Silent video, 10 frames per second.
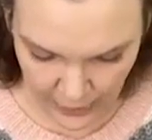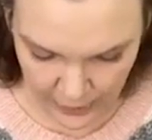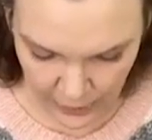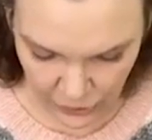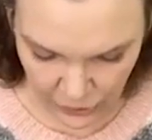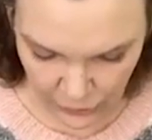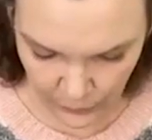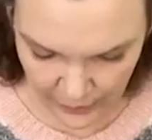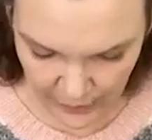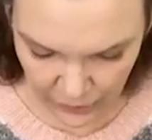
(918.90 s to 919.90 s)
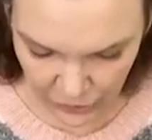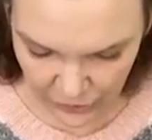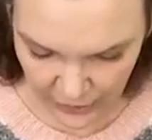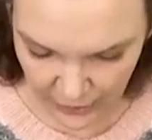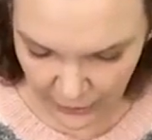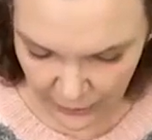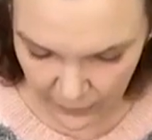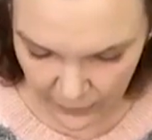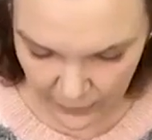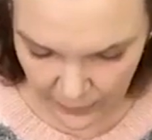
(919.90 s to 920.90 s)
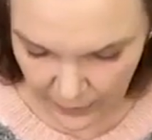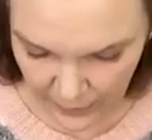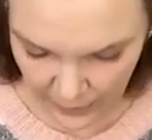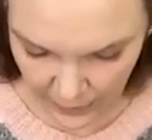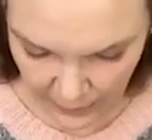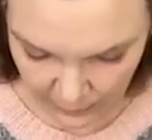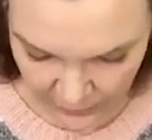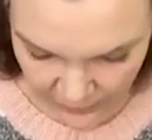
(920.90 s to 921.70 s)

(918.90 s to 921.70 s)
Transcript: that just so it catches there. And I'm